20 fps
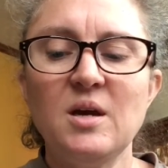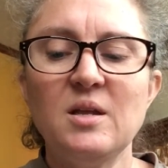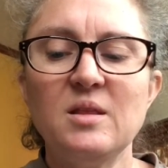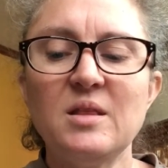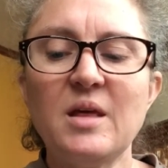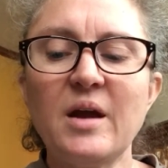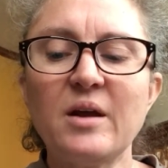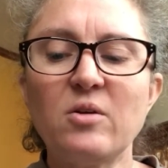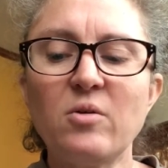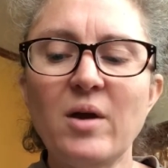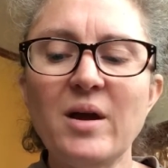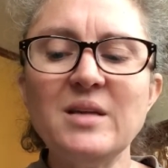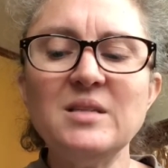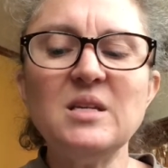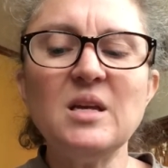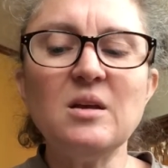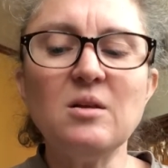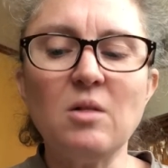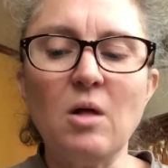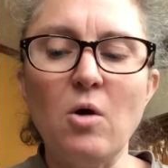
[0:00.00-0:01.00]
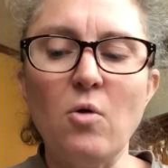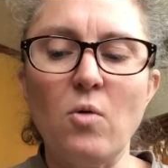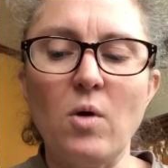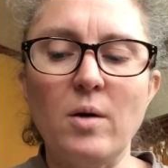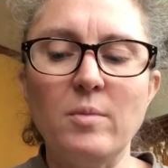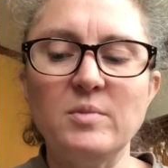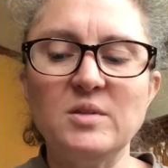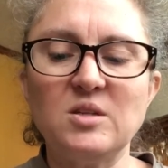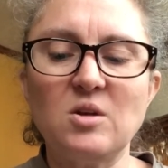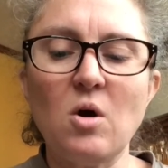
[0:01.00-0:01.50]
"That crazy
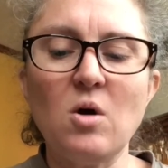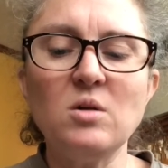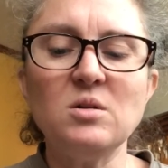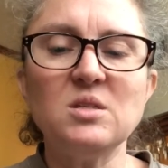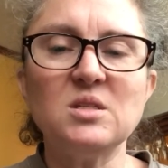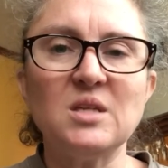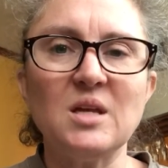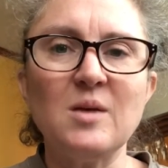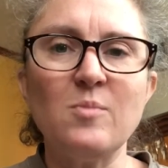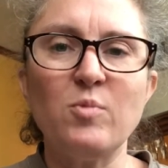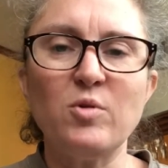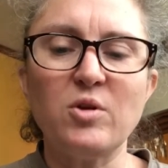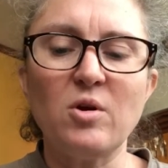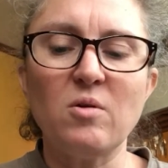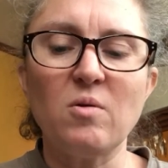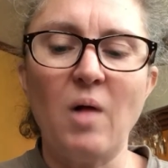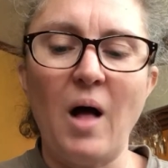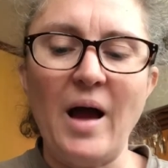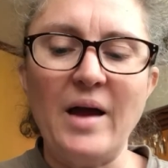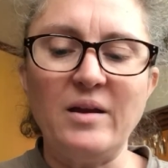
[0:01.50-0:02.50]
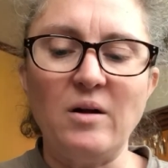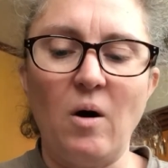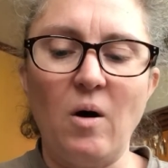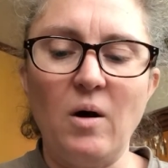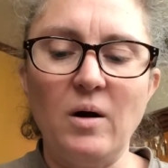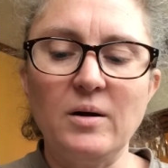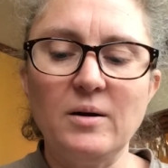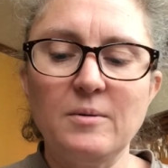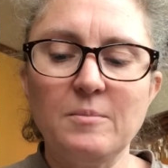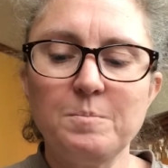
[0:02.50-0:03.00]
glowworm has gone to sleep with her light
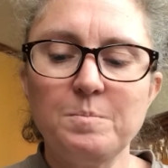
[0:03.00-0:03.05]
on."